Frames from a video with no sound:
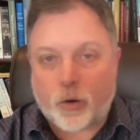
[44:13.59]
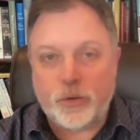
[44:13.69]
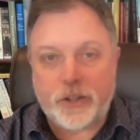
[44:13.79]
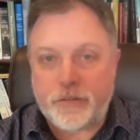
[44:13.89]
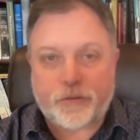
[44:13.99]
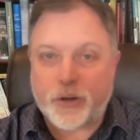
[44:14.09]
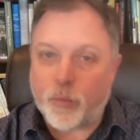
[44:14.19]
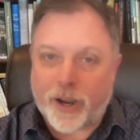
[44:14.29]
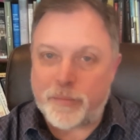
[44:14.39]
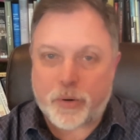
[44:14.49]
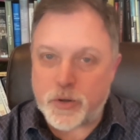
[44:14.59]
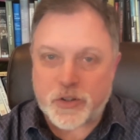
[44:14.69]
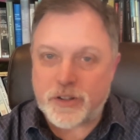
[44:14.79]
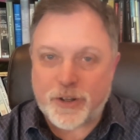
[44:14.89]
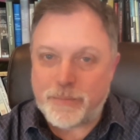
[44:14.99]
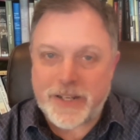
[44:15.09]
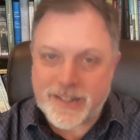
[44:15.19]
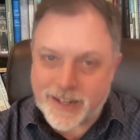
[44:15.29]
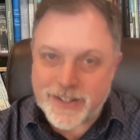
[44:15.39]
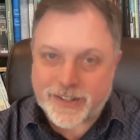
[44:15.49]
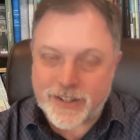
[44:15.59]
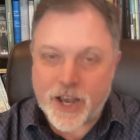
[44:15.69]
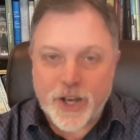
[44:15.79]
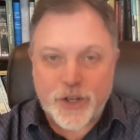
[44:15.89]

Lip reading: only free white persons could be citizens.